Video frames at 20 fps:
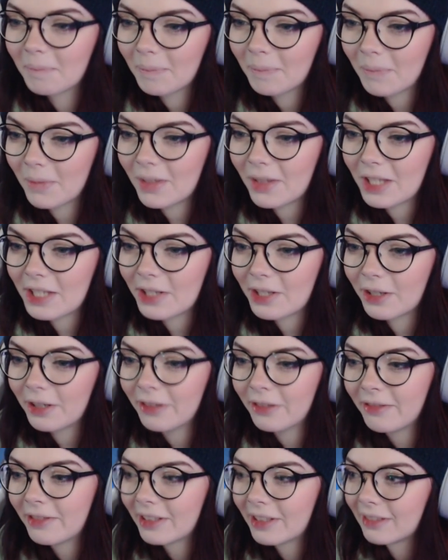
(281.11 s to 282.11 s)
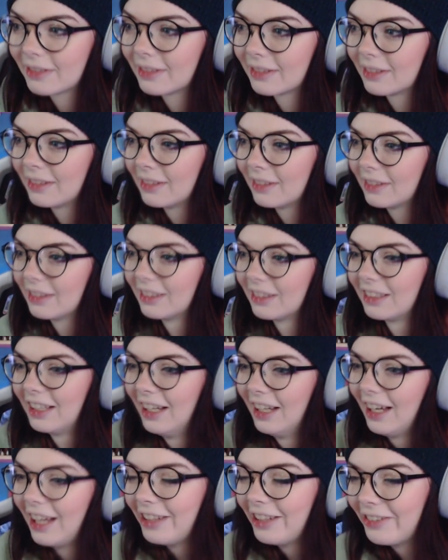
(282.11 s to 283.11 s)
Deserved?
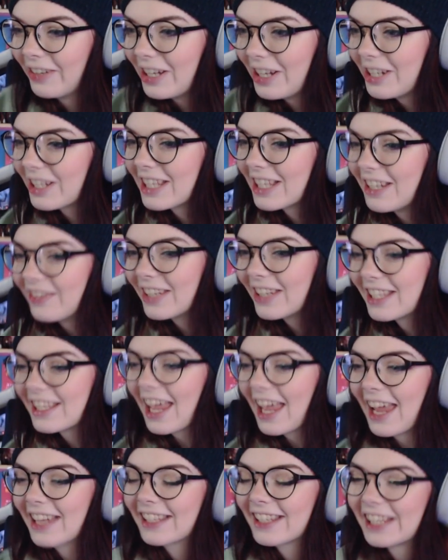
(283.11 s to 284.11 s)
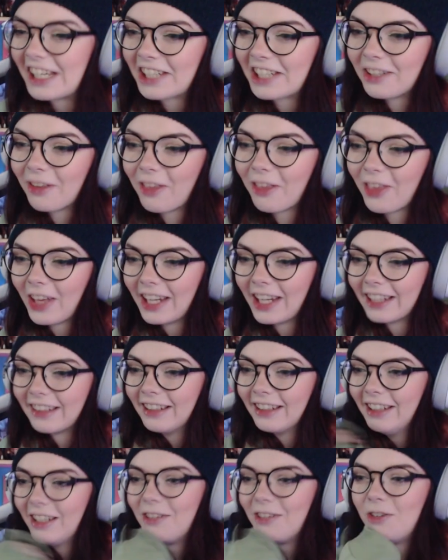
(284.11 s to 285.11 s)
I love how he doesn't even say a single thing.
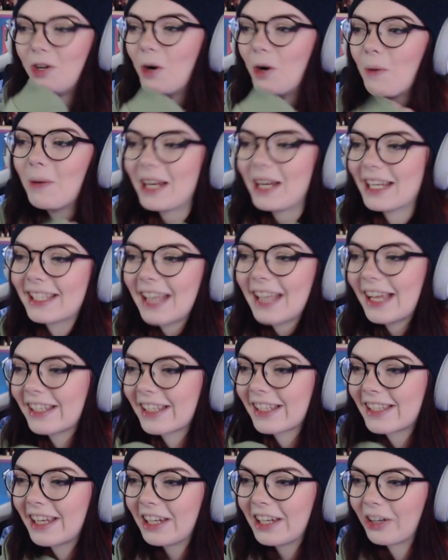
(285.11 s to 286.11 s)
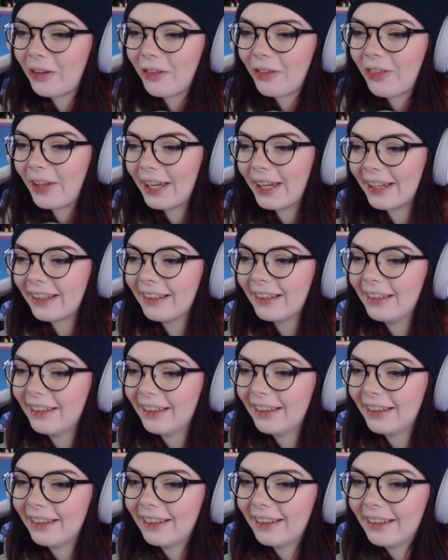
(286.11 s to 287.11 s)
Nobody says a single thing.
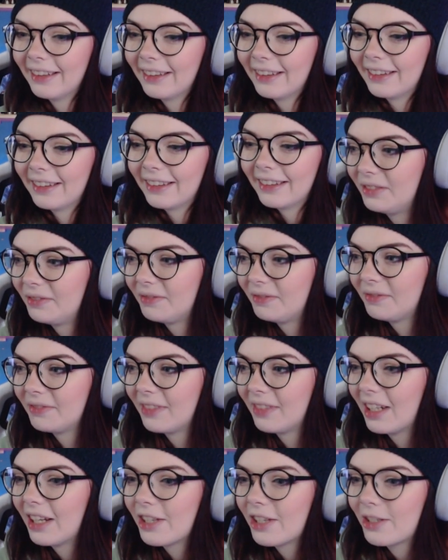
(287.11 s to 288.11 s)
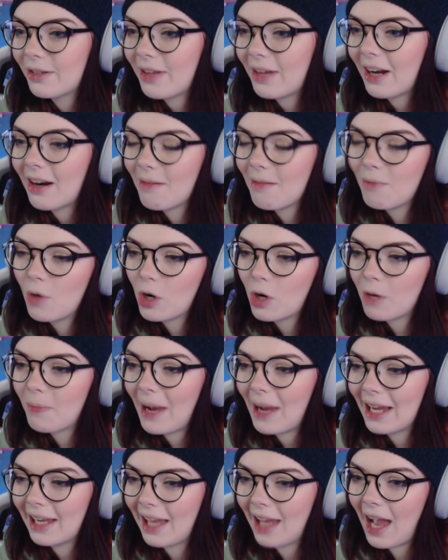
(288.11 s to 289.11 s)
So they're a
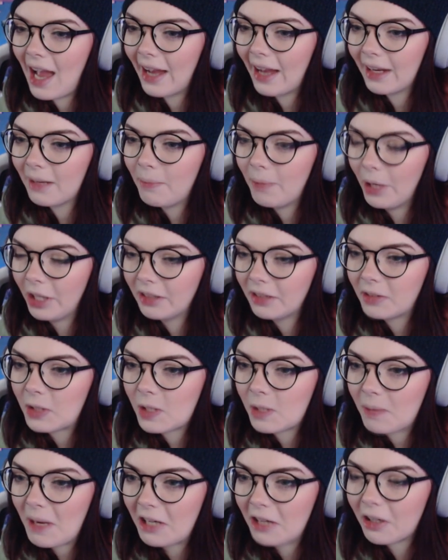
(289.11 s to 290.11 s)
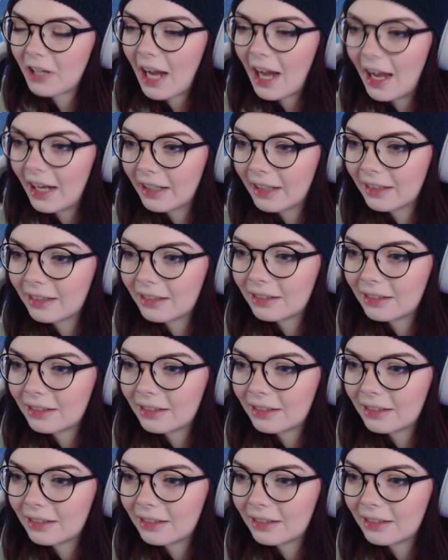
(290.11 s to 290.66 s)
motorbike gang, but speeder gang.